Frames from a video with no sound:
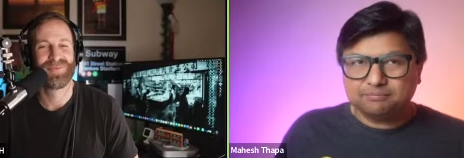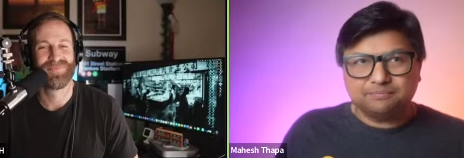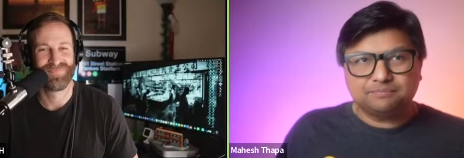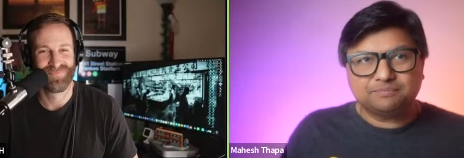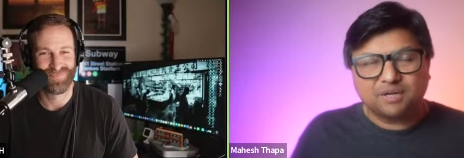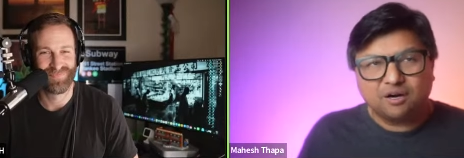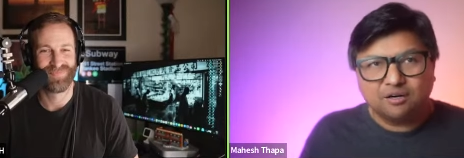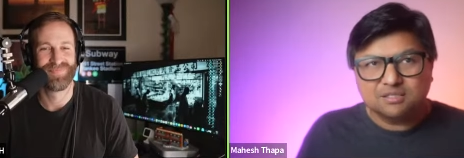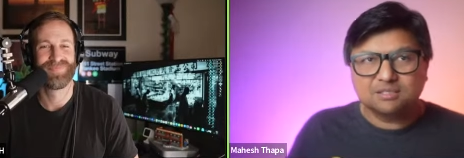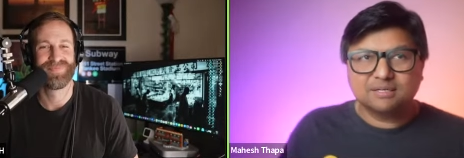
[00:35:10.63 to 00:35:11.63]
Speaker 1: the
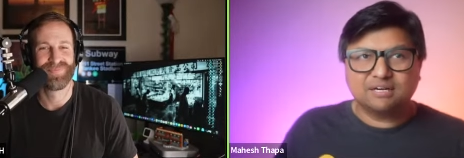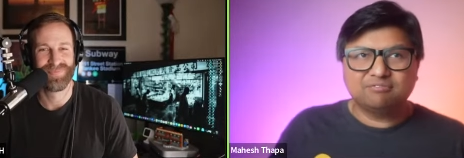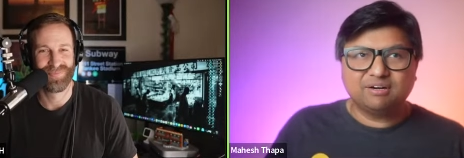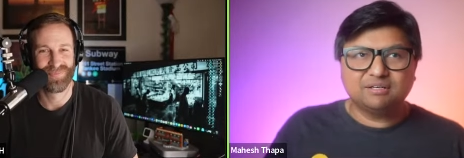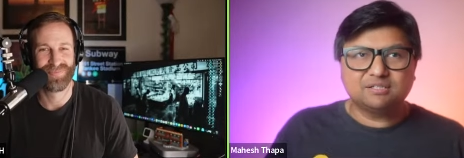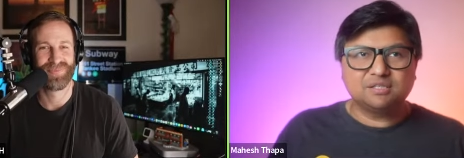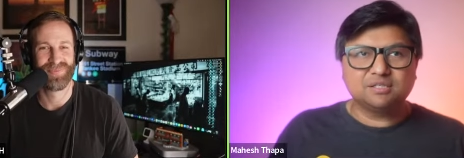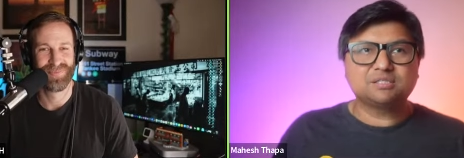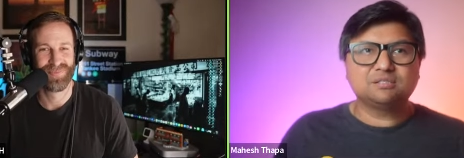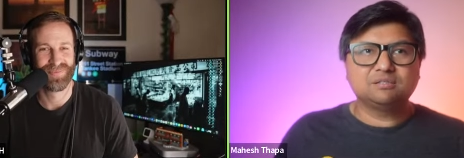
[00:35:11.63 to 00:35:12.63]
hardest thing I find is
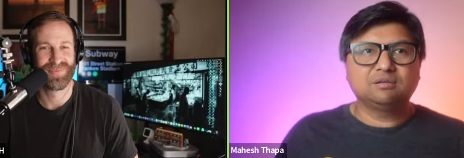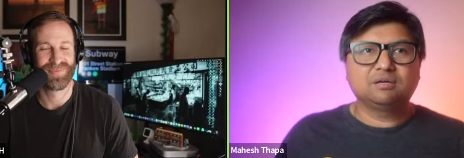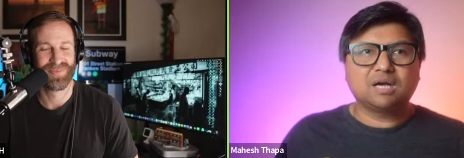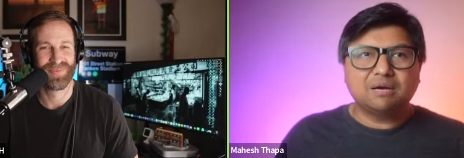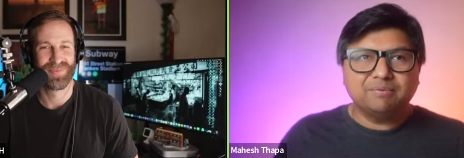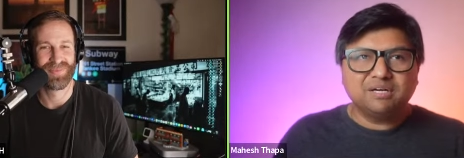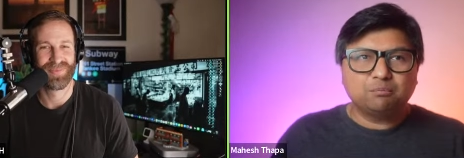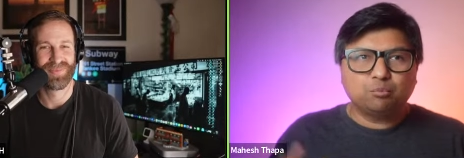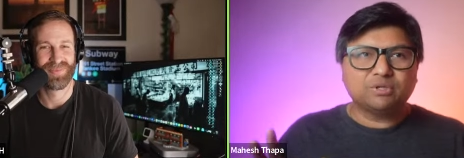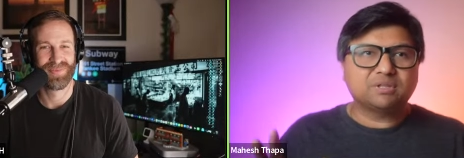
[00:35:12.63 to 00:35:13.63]
just coming
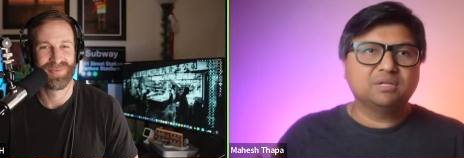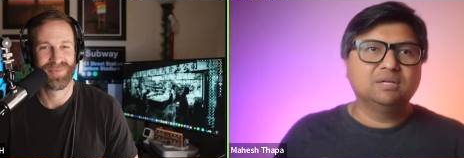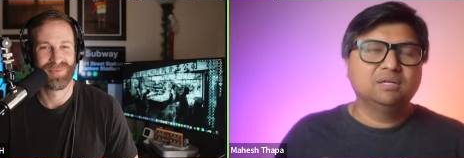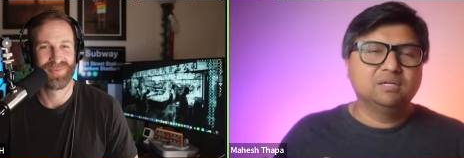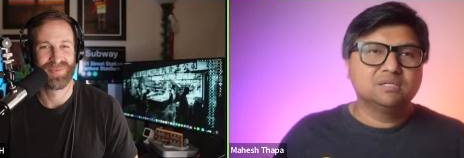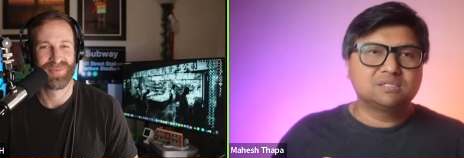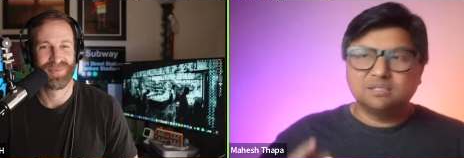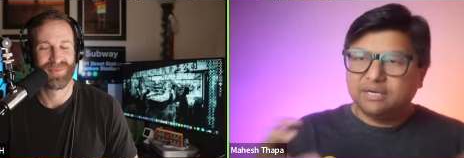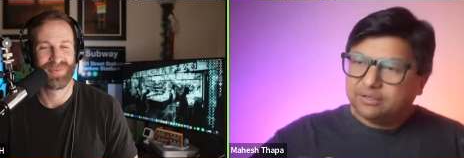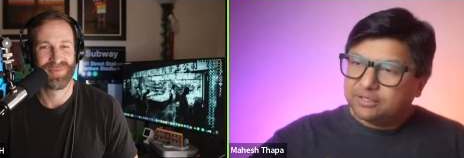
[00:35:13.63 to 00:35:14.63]
up with
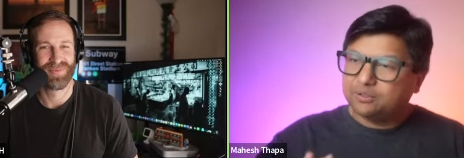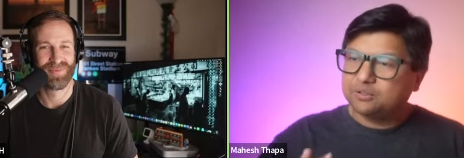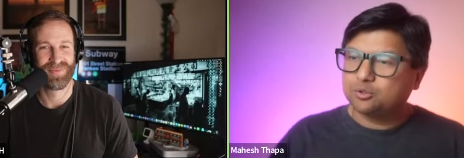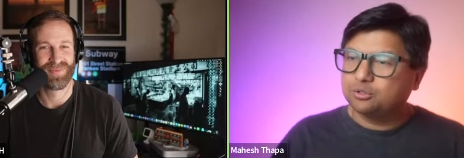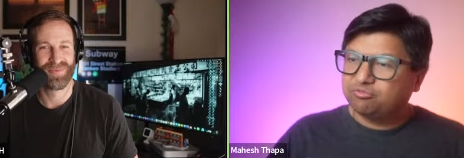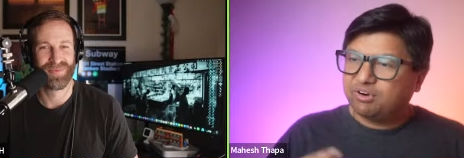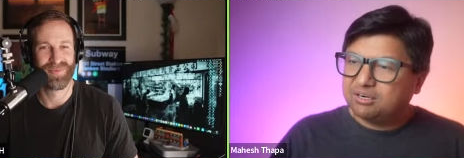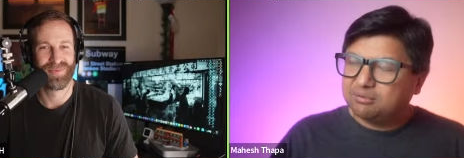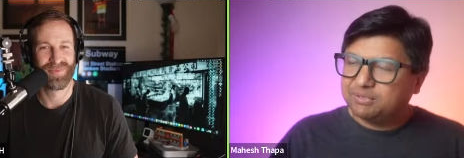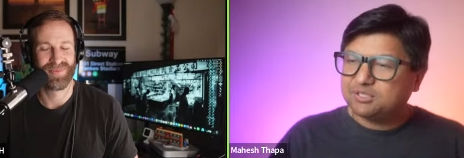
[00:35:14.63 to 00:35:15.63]
scenarios or
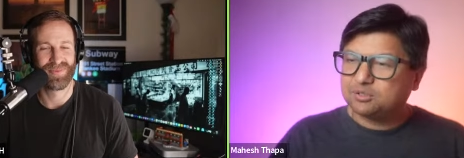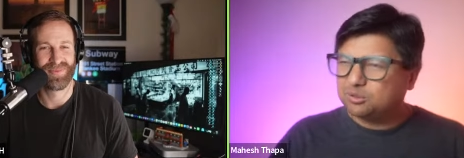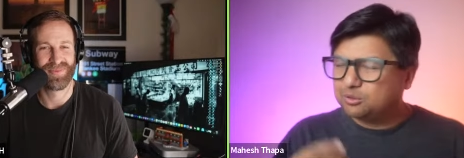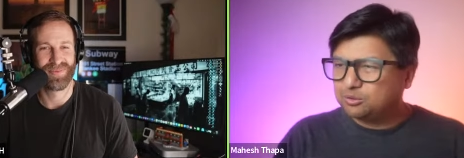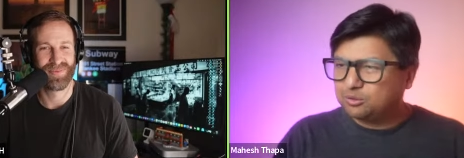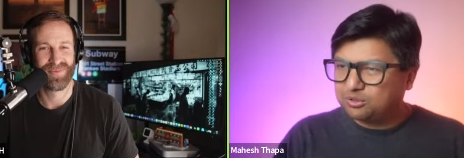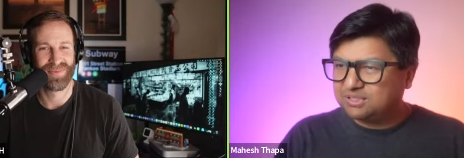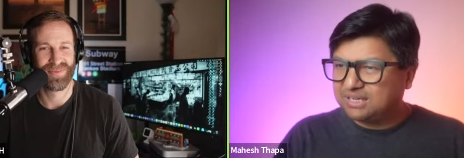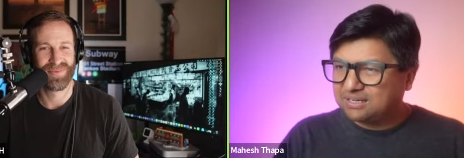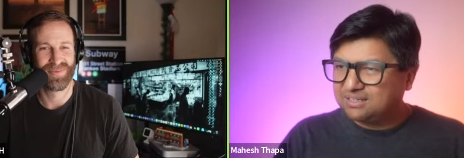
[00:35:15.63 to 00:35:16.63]
environments or or
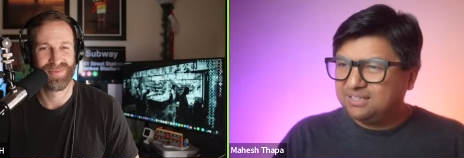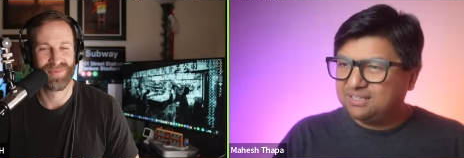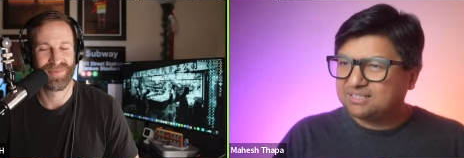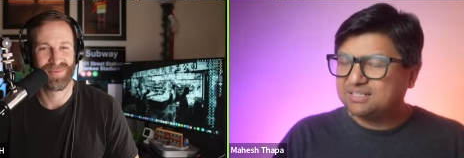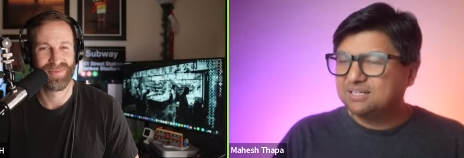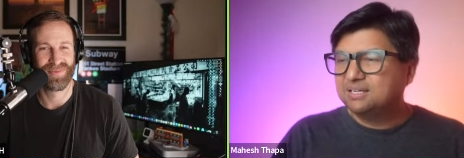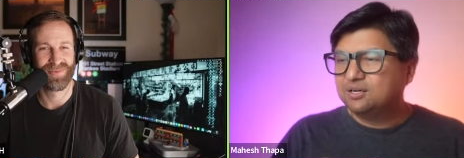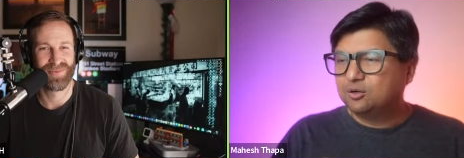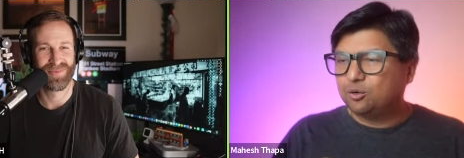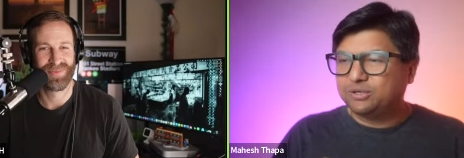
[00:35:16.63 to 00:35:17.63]
techniques
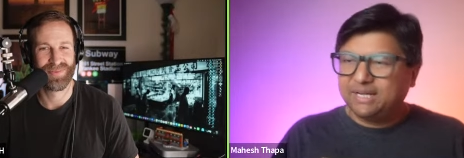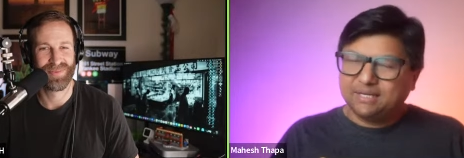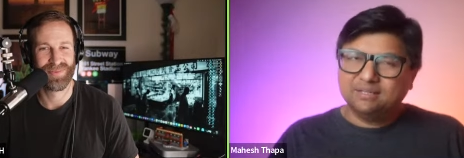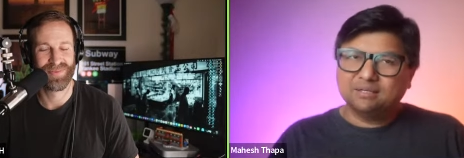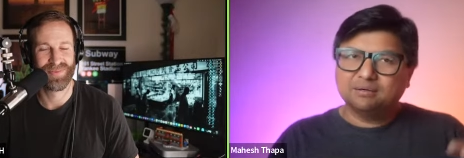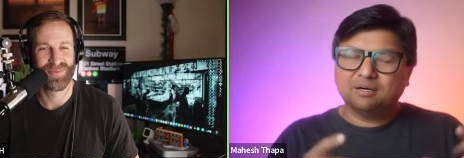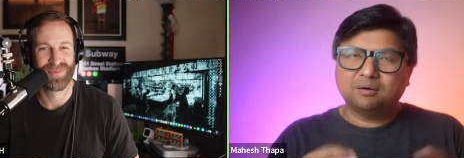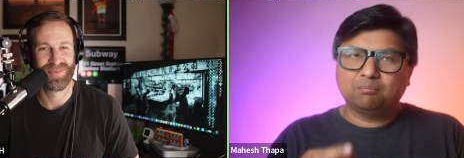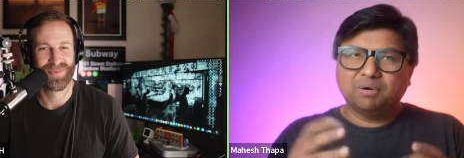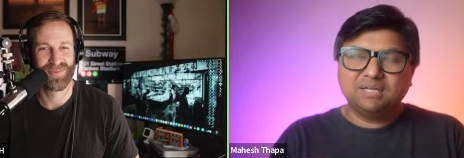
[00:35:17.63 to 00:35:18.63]
or, or taking the
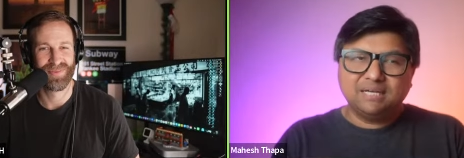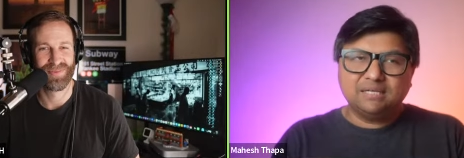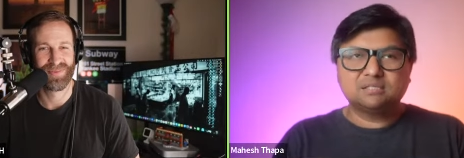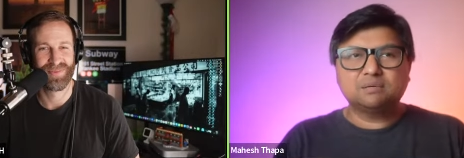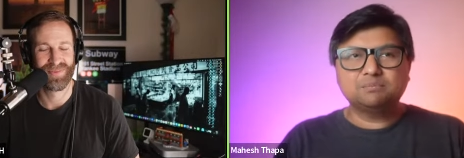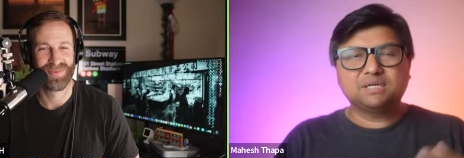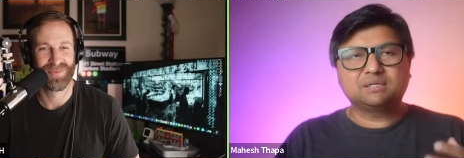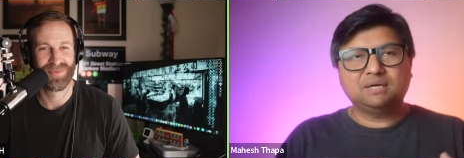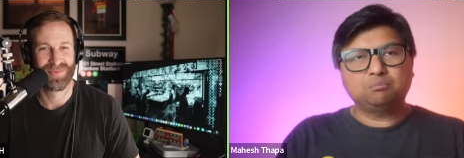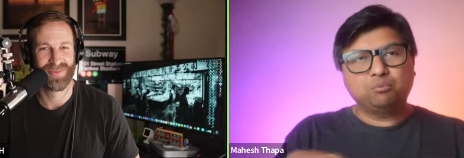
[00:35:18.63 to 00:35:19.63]
uh, mundane
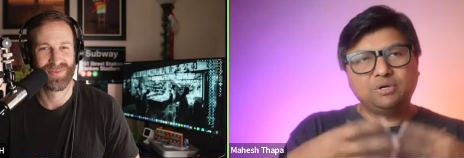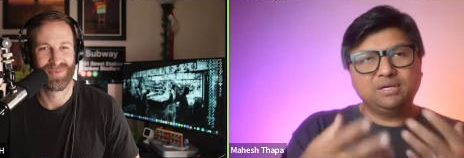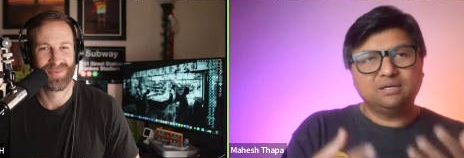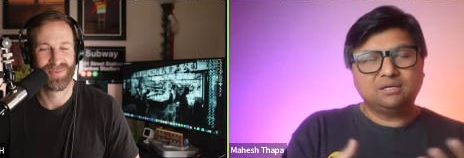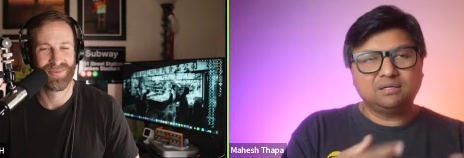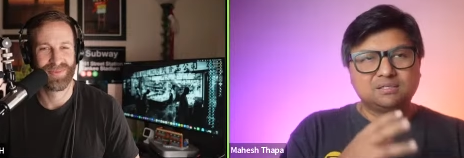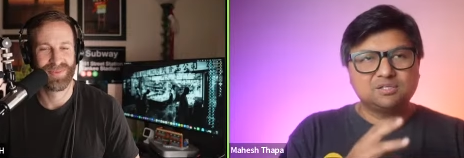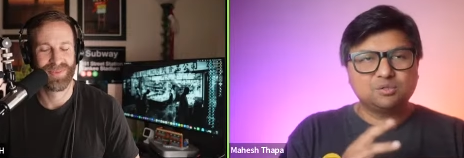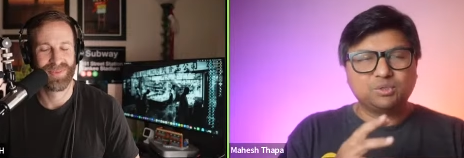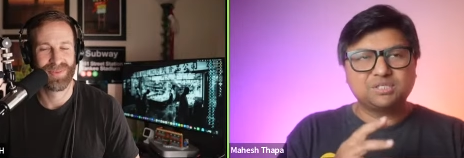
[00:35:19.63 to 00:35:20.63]
subject and putting it in a
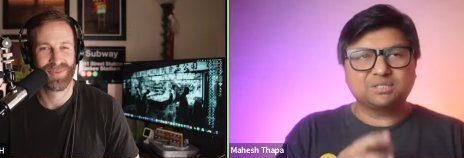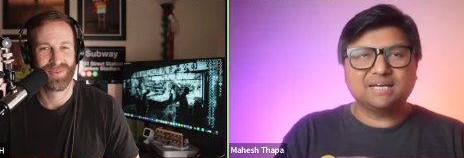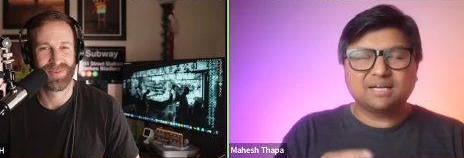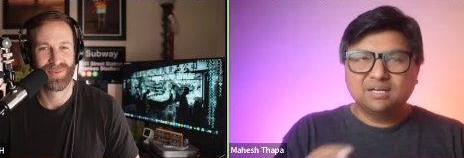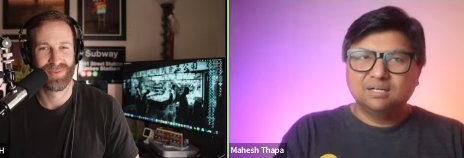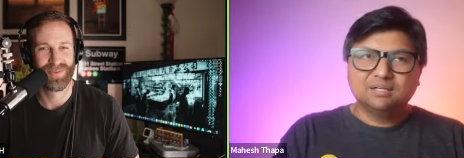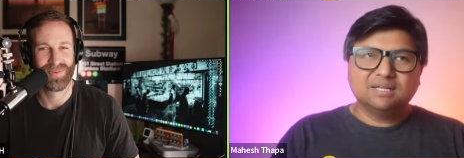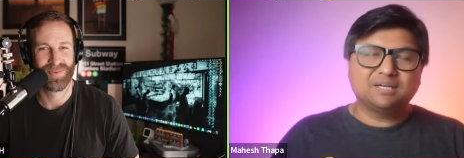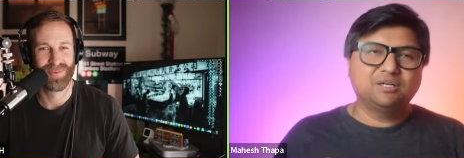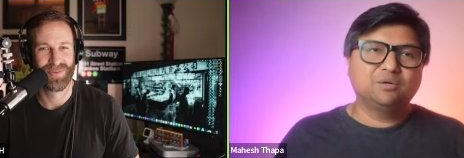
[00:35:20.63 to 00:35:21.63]
situation like
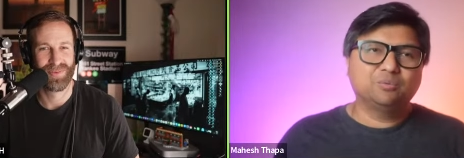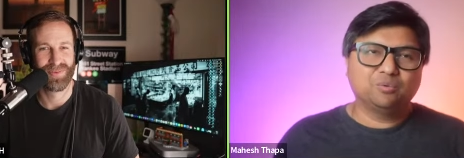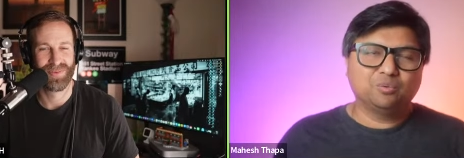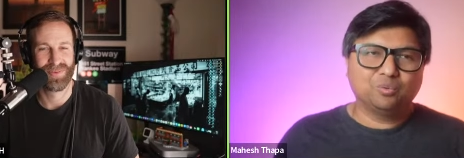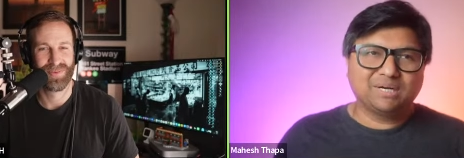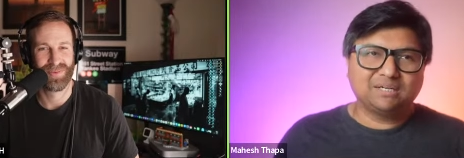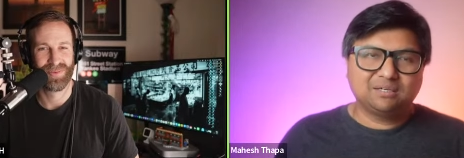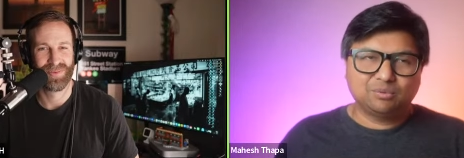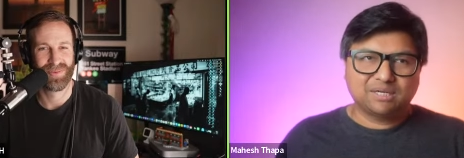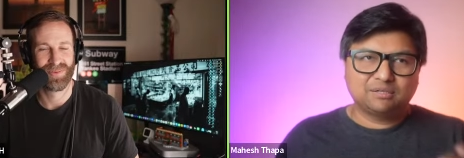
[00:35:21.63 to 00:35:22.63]
like you know when I
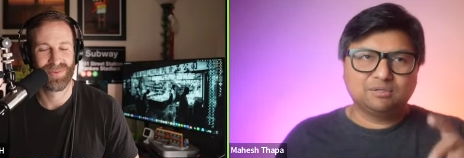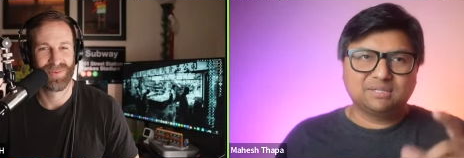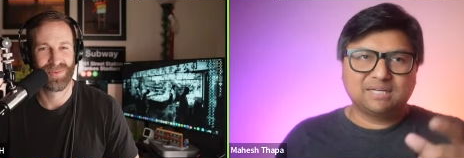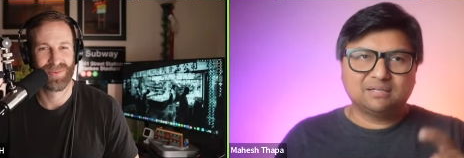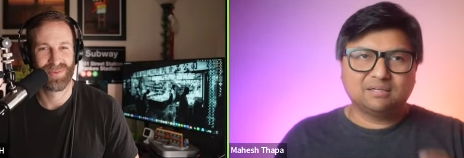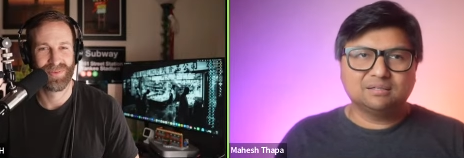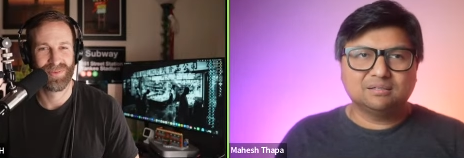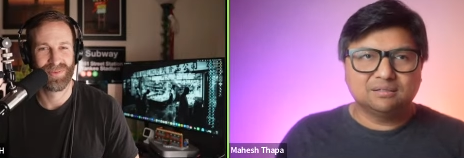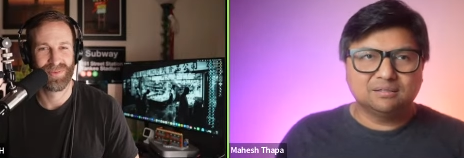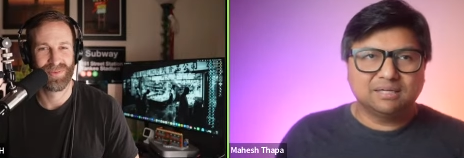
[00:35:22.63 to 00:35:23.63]
when I took that
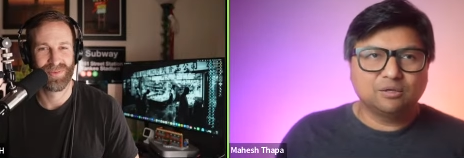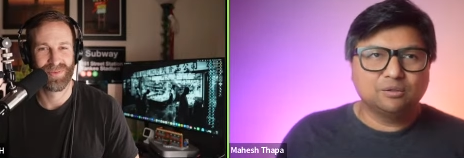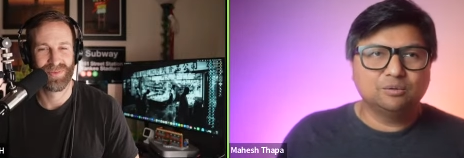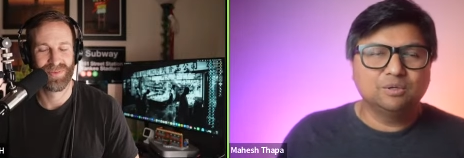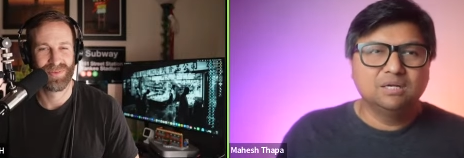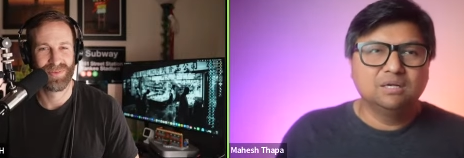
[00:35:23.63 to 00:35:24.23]
Lego